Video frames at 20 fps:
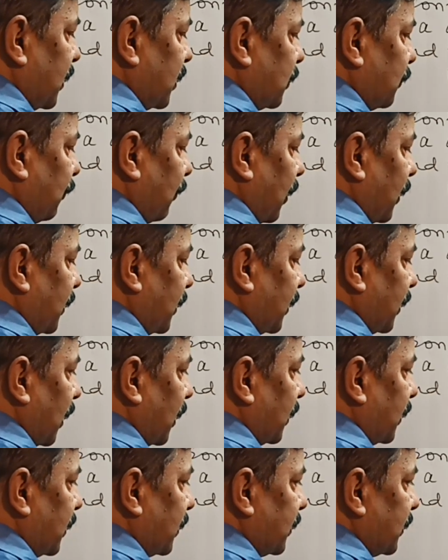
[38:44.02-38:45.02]
this
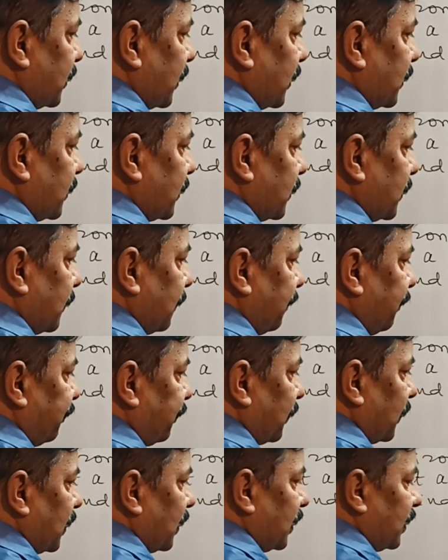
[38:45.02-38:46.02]
vertical distance.
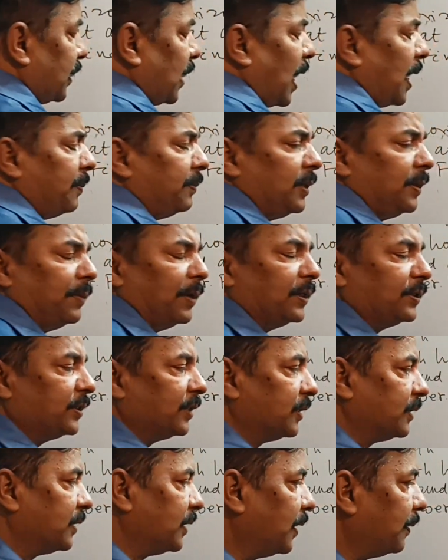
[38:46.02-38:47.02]
Time remains
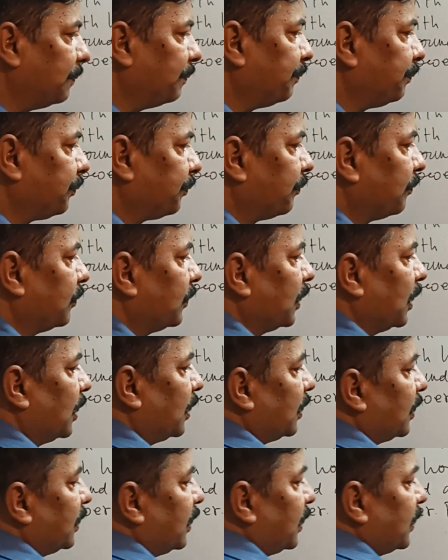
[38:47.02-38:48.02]
the same.
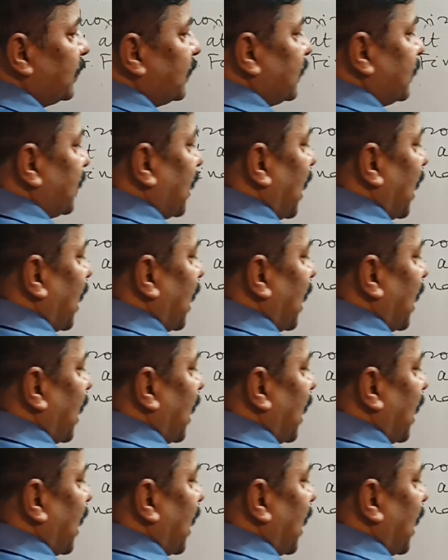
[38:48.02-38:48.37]
This